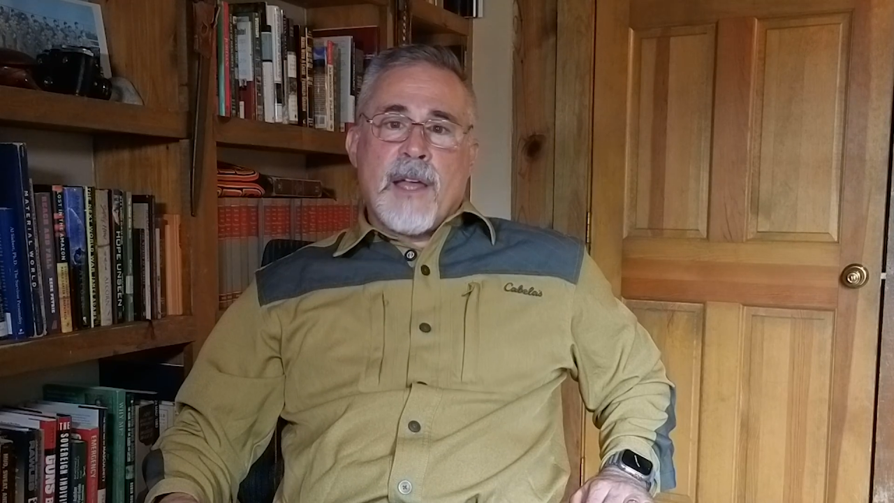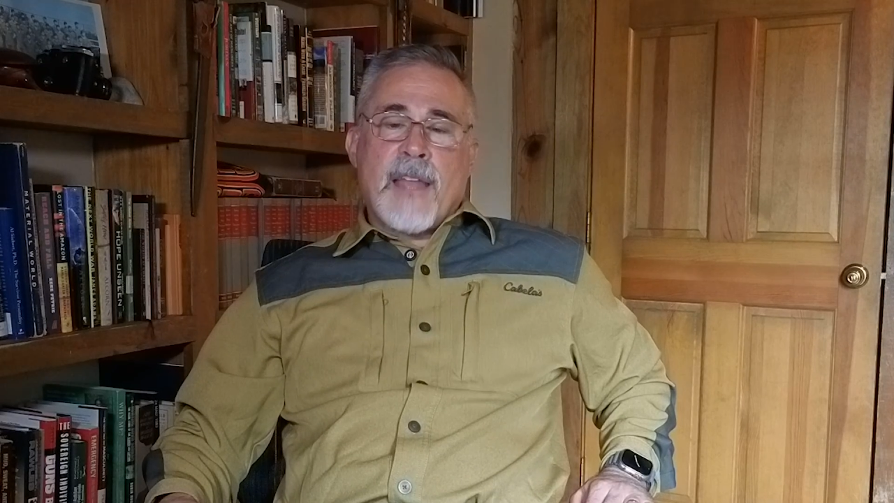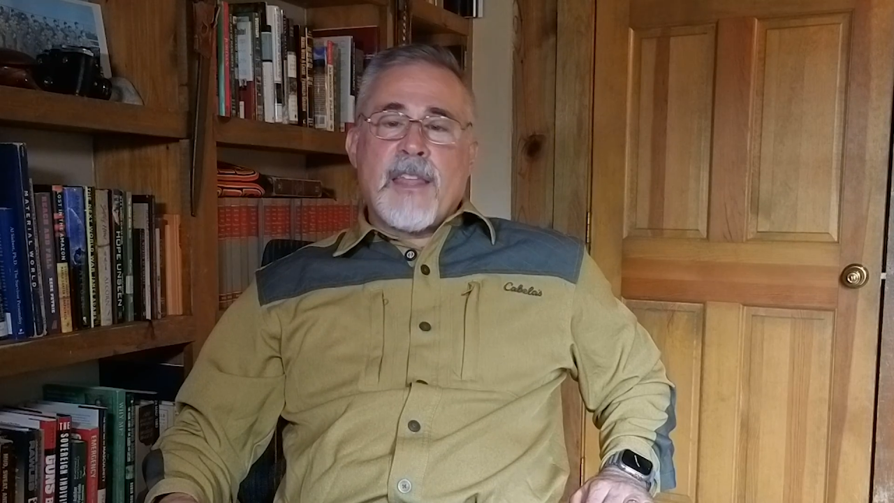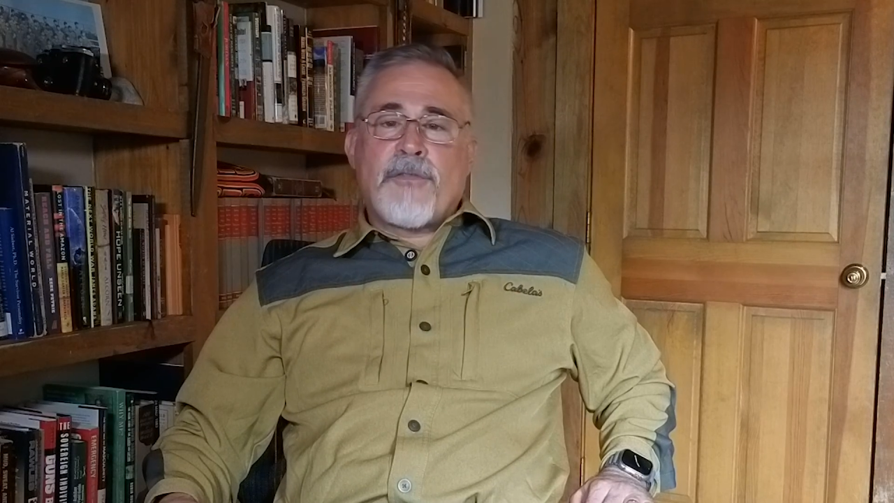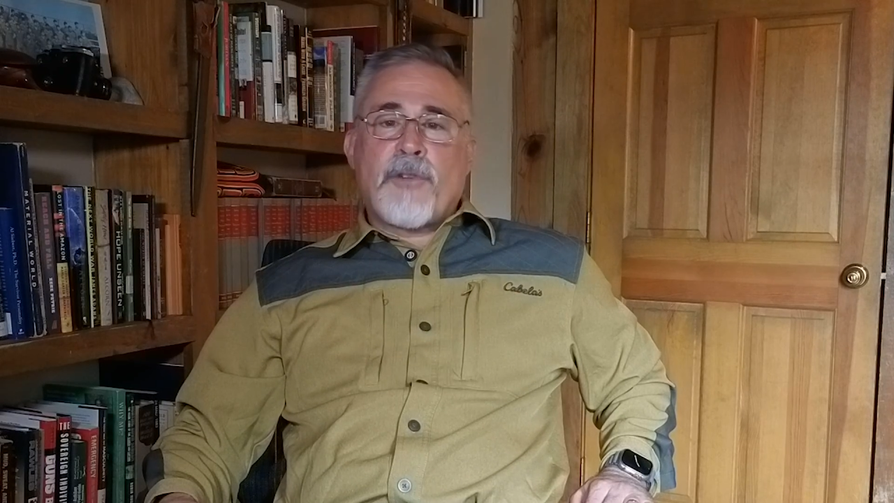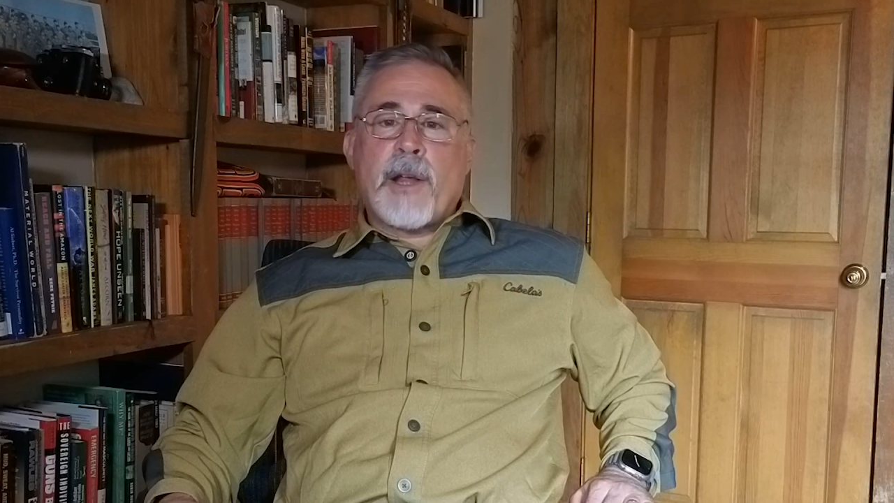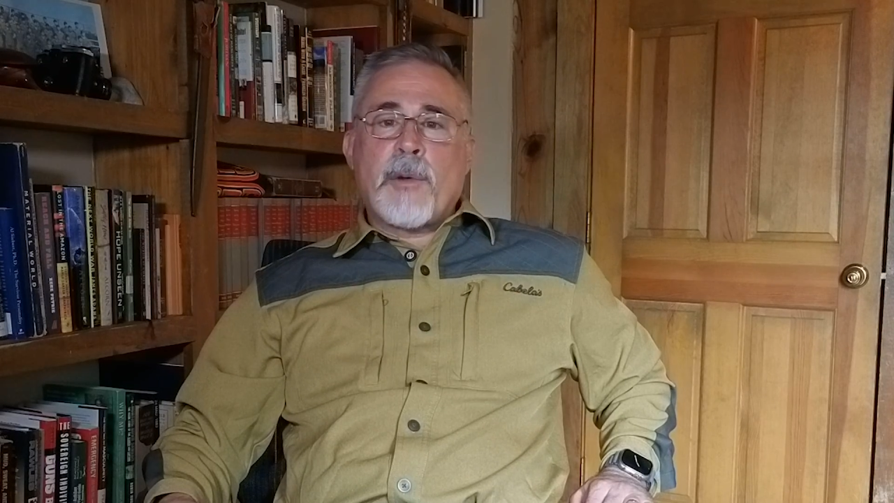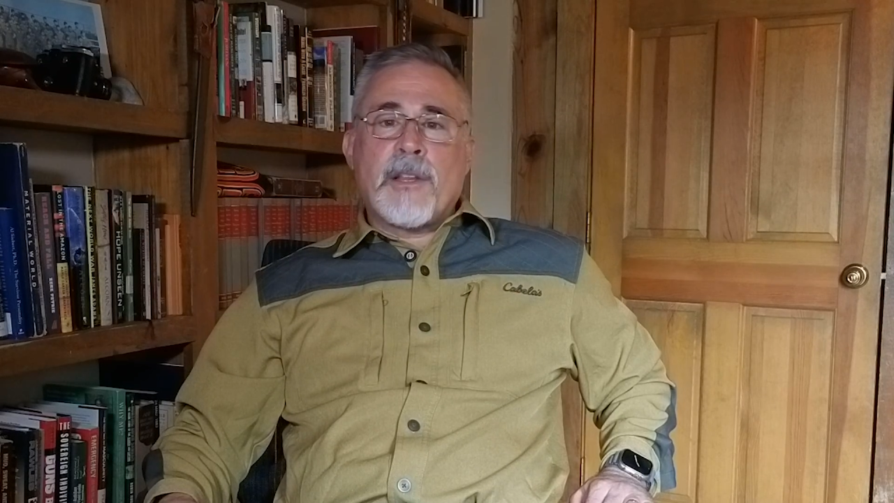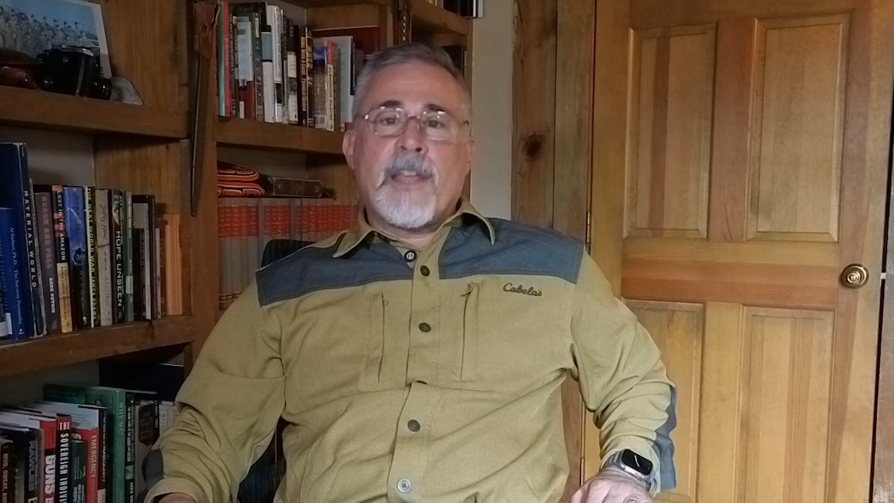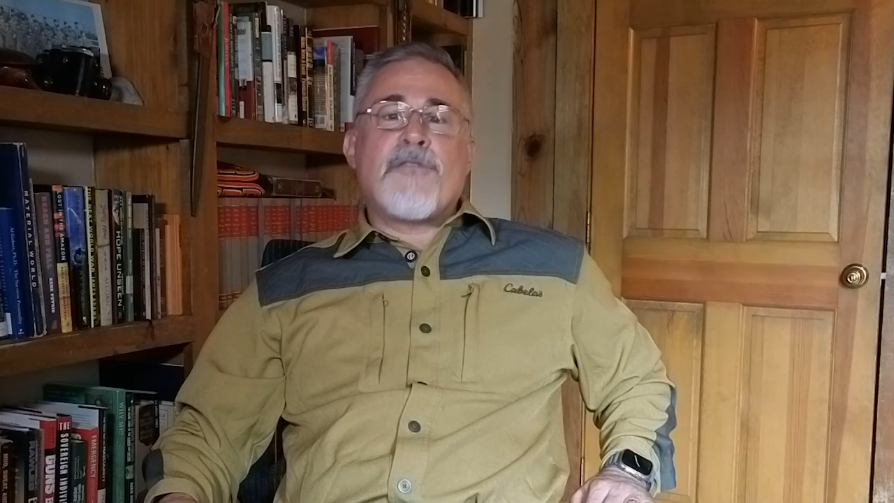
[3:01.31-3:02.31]
and they
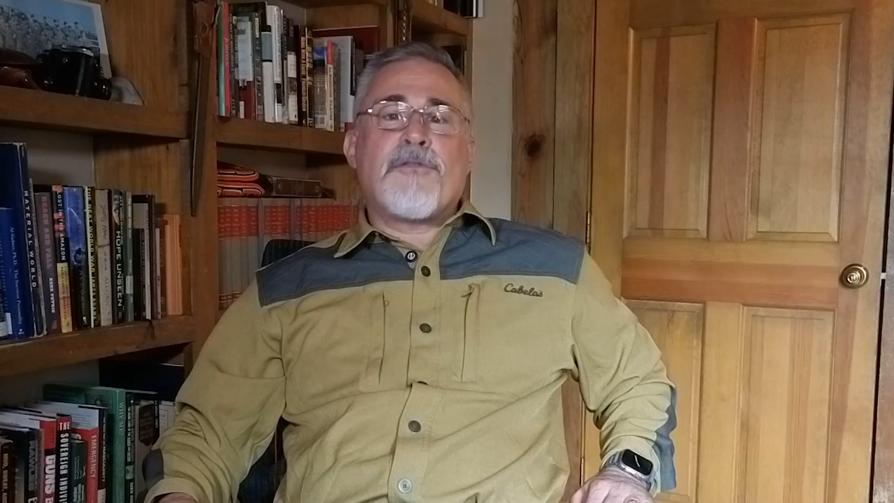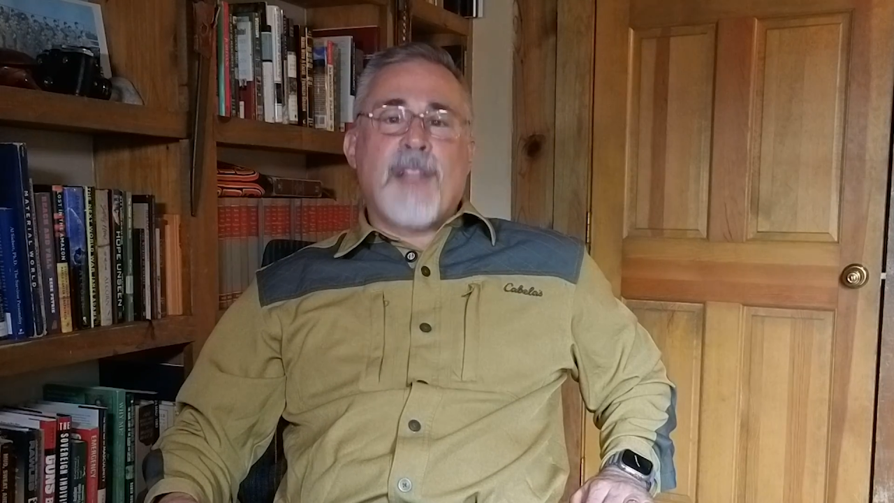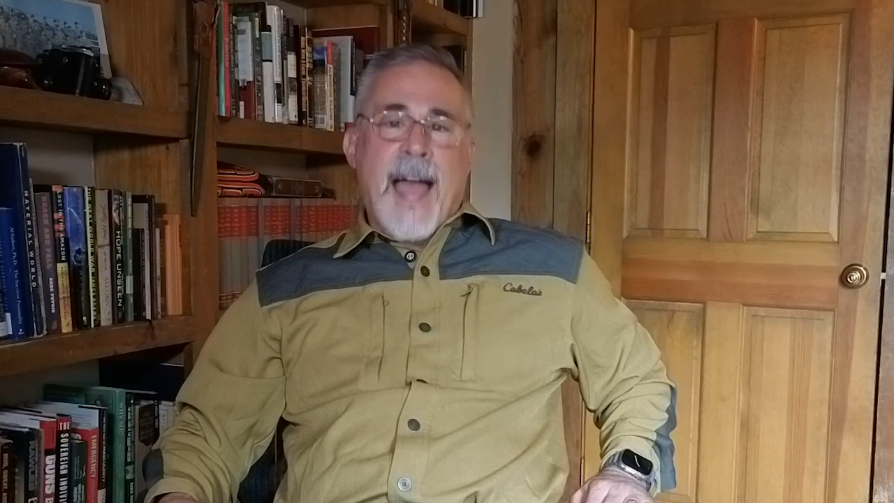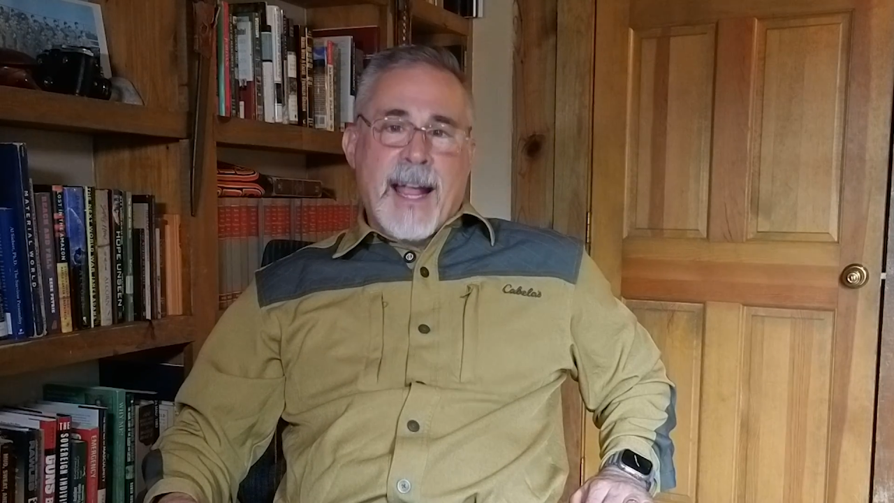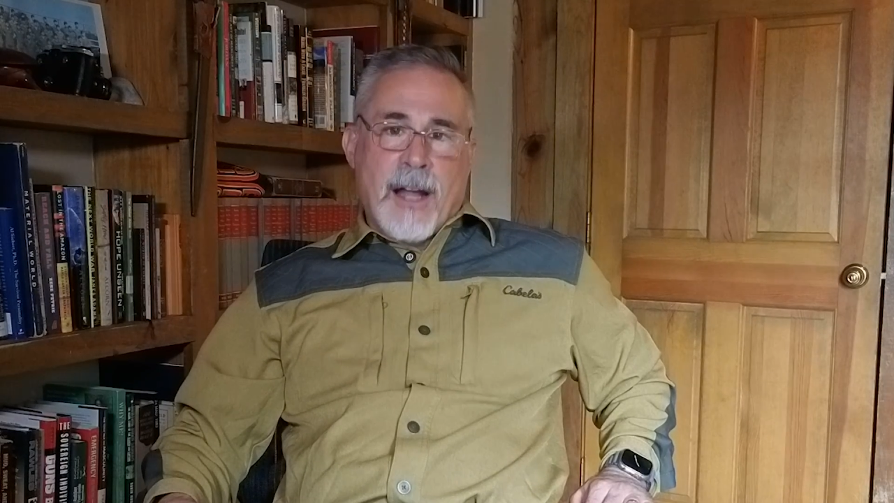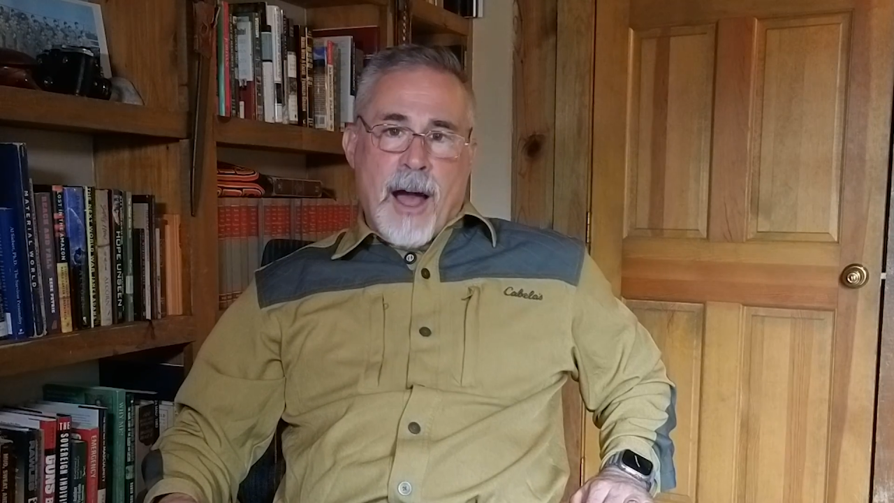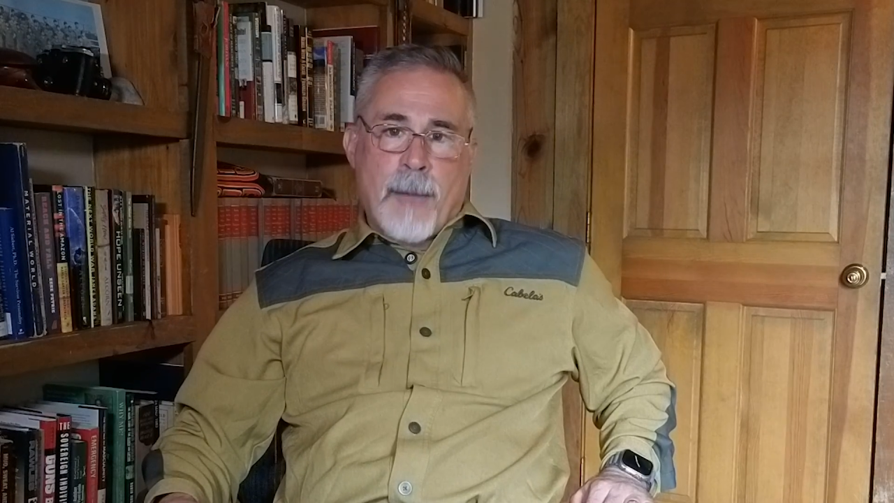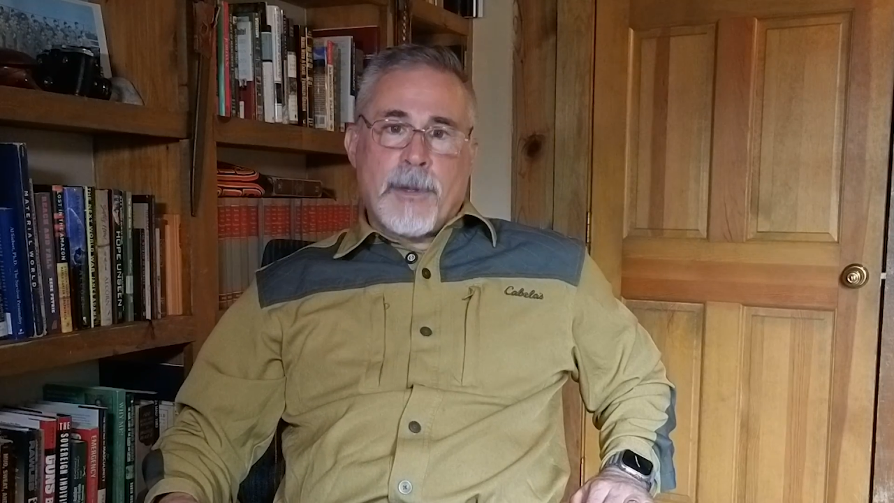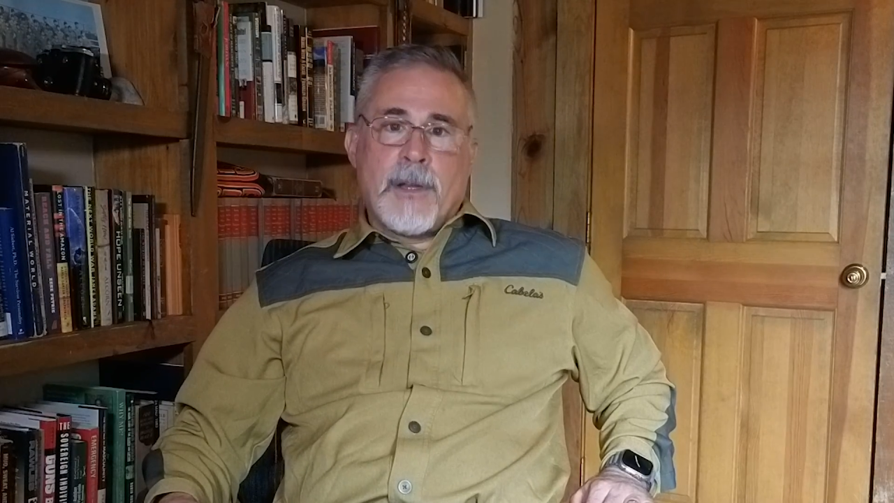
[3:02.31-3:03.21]
frequently flag hop.